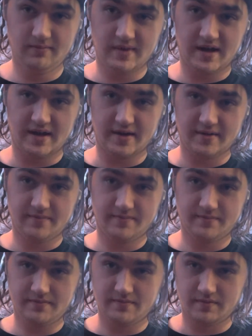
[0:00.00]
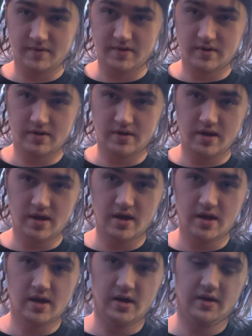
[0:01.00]
on it.
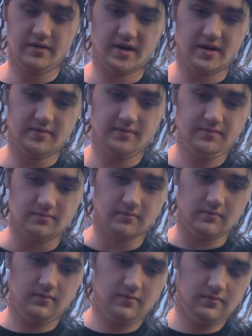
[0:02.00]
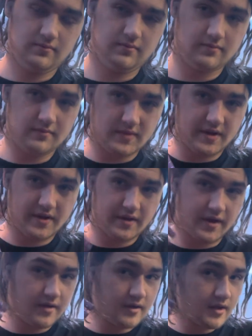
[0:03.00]
So, you hear
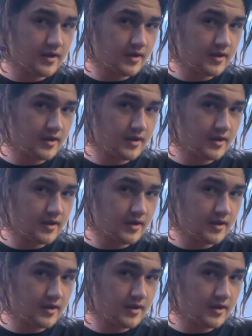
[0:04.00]
that?